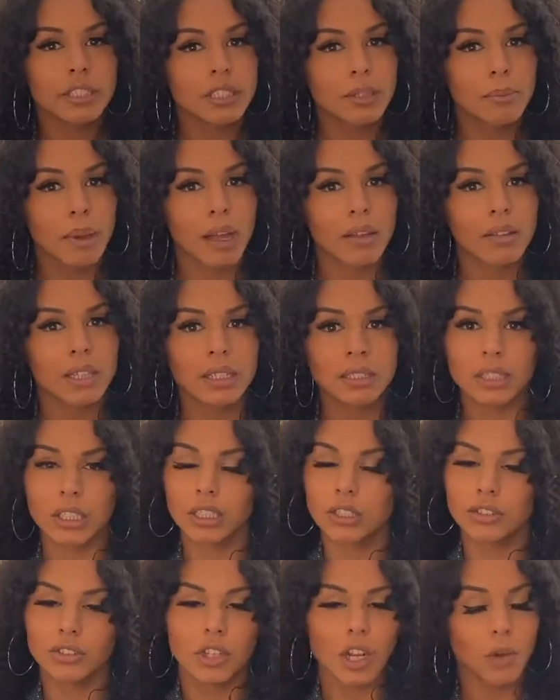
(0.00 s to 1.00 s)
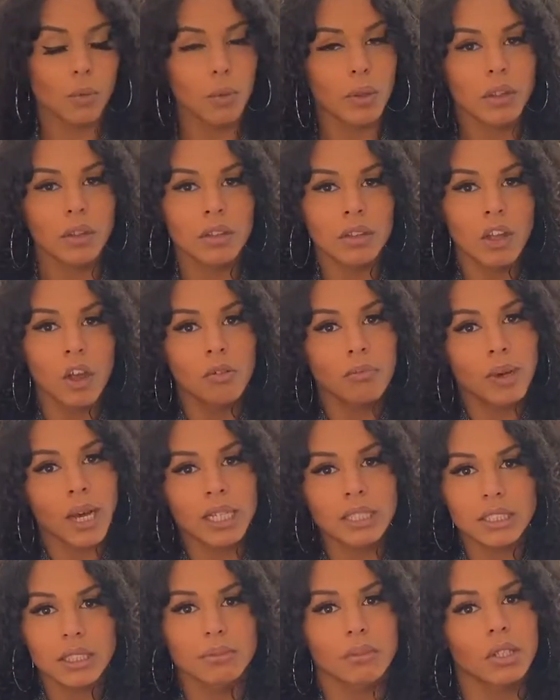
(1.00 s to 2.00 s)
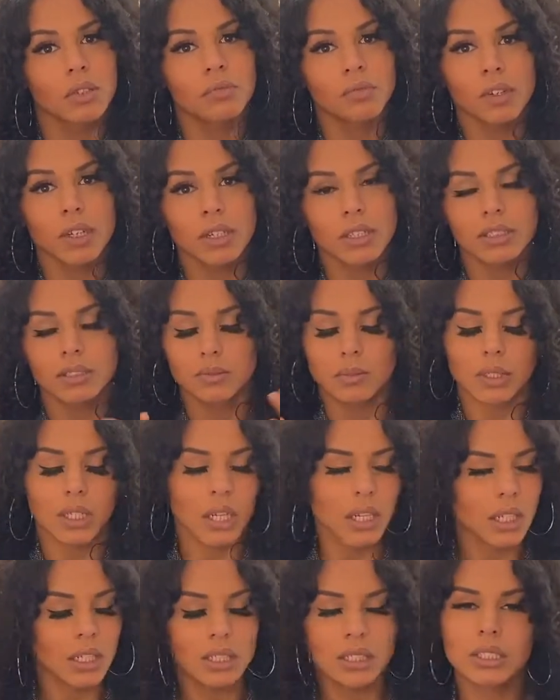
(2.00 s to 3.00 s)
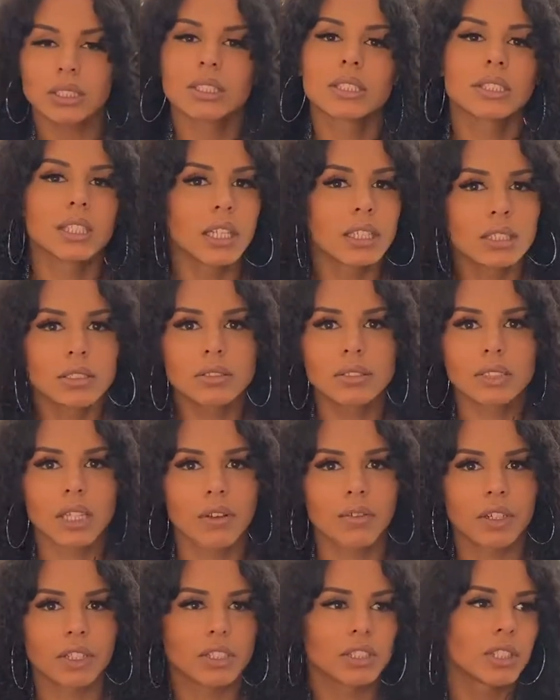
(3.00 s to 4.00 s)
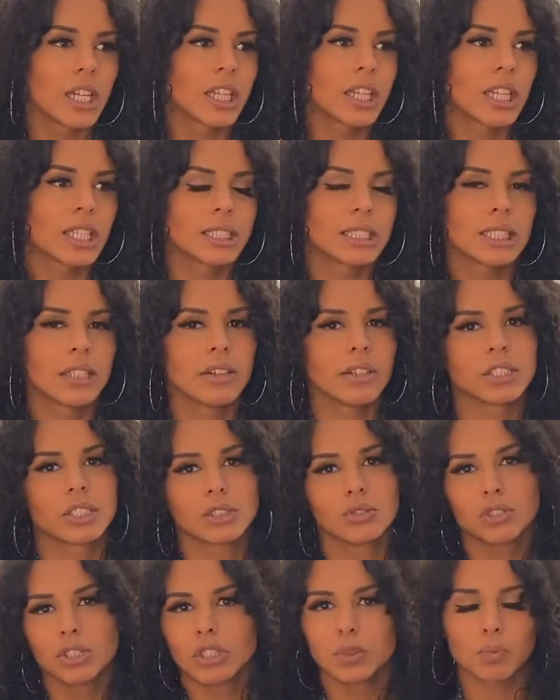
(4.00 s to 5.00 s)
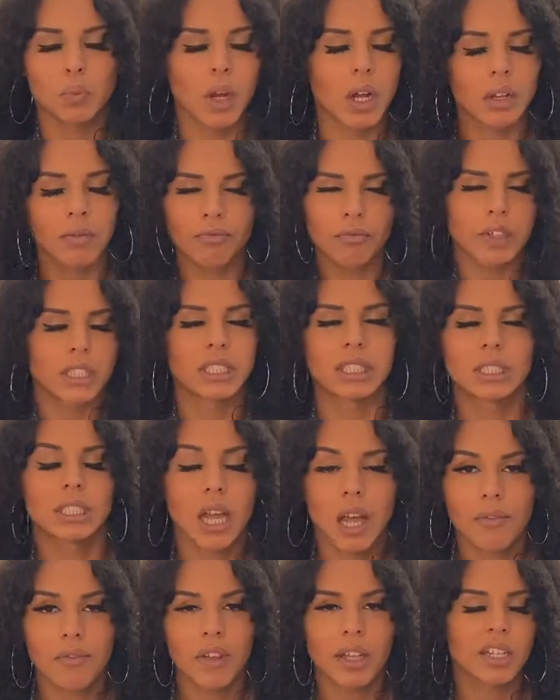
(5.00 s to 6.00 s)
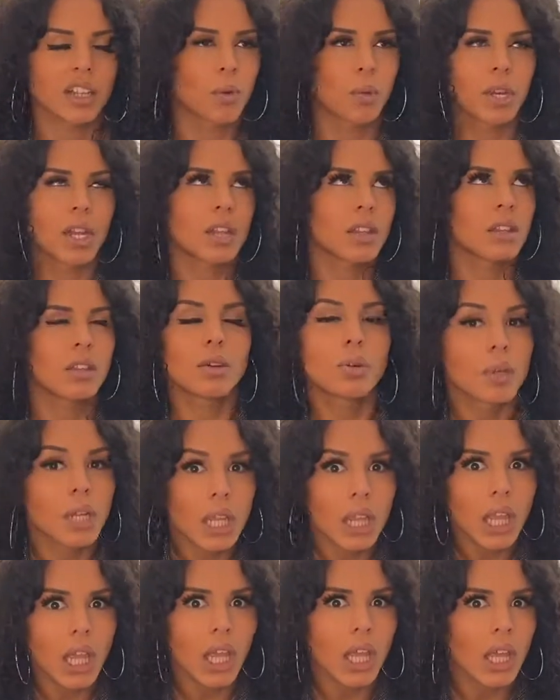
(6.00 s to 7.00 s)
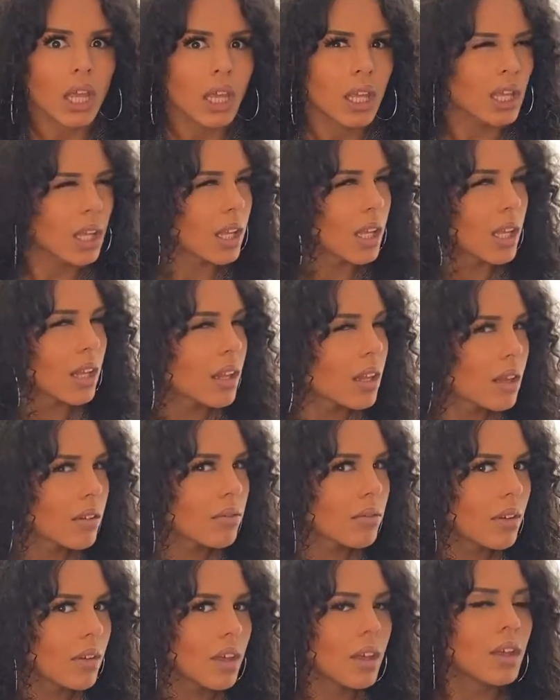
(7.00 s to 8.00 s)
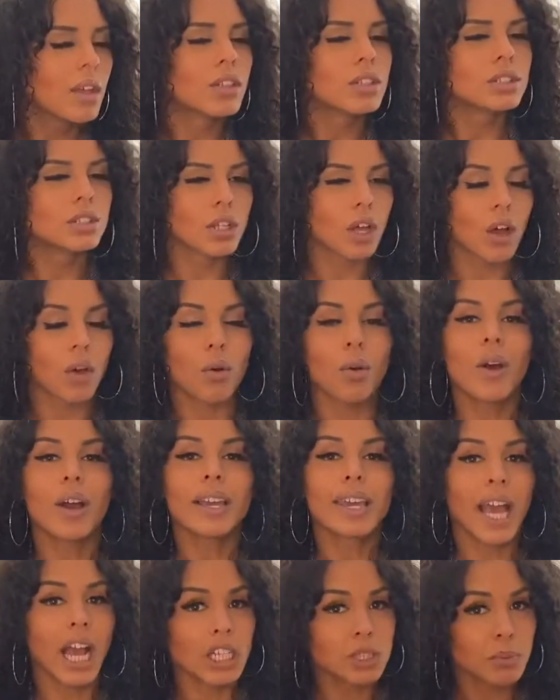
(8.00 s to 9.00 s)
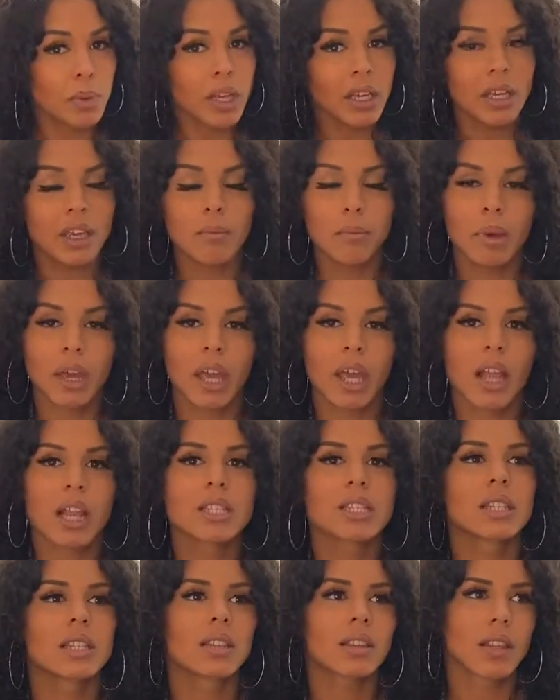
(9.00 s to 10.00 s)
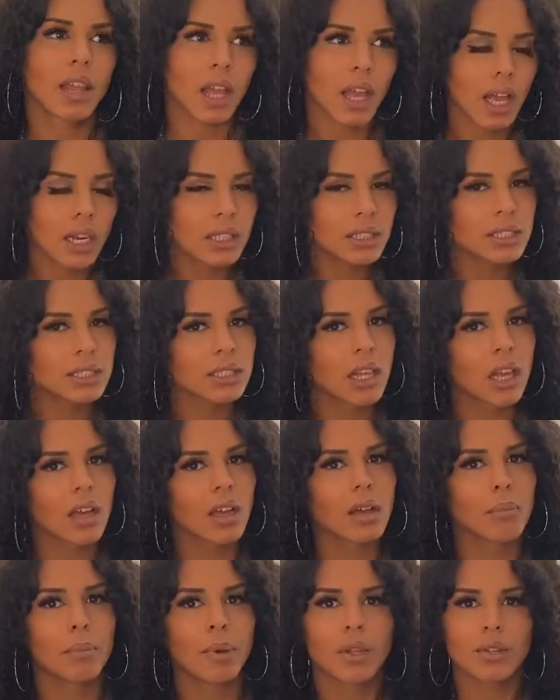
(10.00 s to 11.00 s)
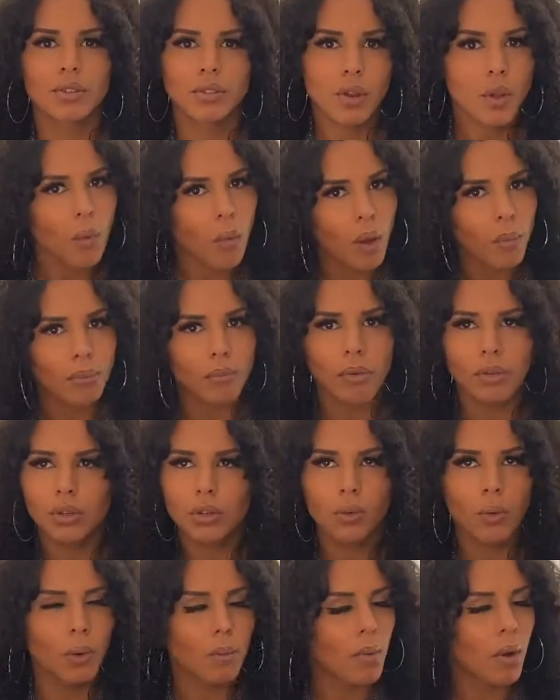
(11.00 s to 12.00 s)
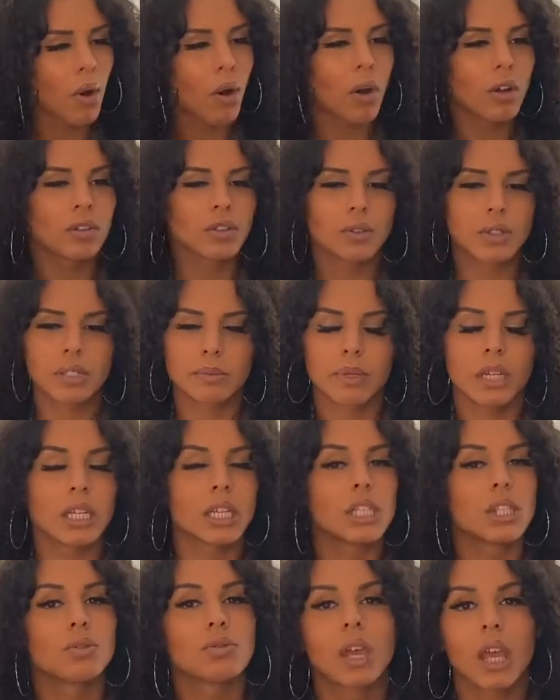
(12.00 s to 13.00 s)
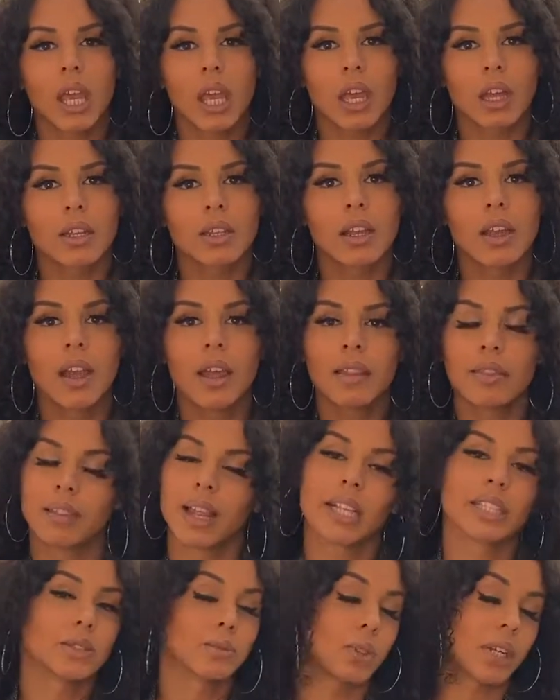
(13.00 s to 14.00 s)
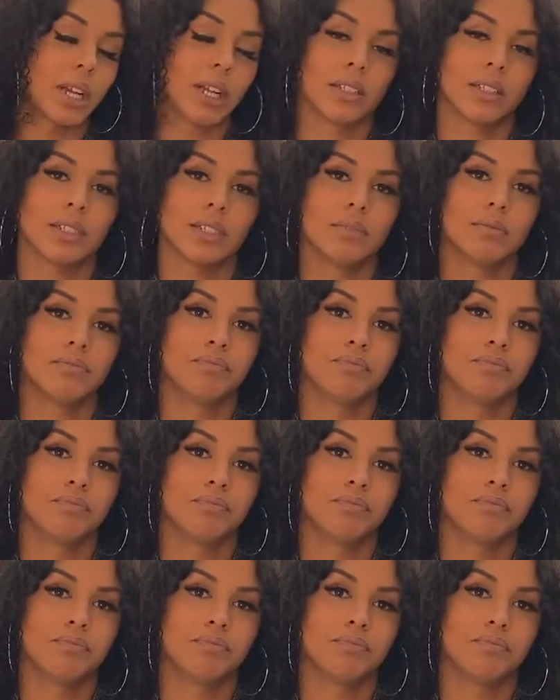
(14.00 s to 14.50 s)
about this and you're not willing to go buy something first, we're not gonna just send you stuff because you're not that serious. You just want free stuff and don't want to do anything, you know? So cashback campaigns, they kind of suck, but do them all. Do as many as you can. That's what I did,